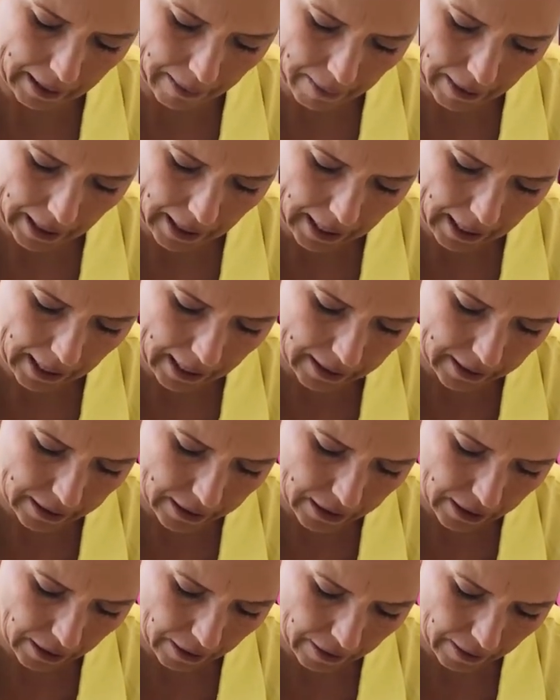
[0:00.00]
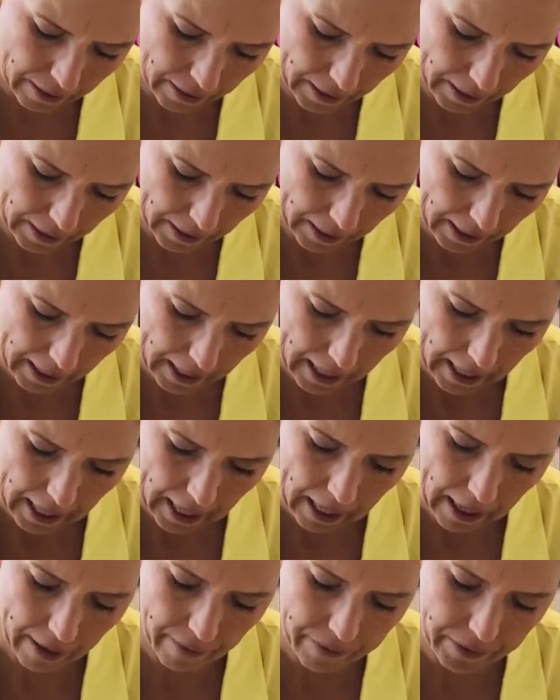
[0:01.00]
in my hand, so
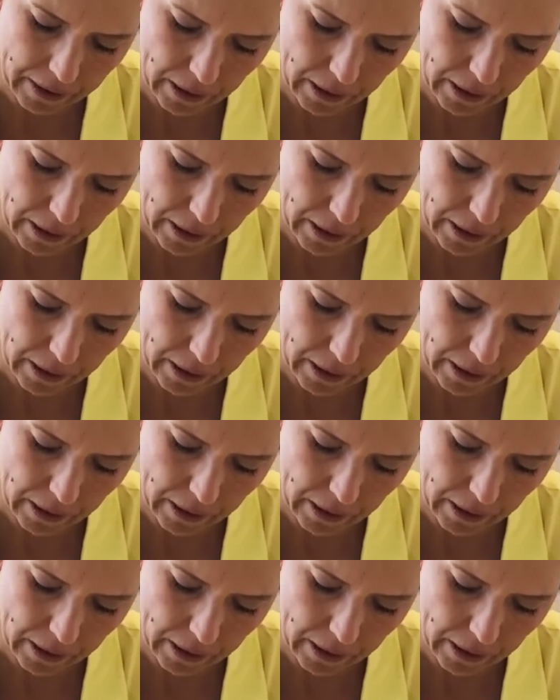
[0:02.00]
I feel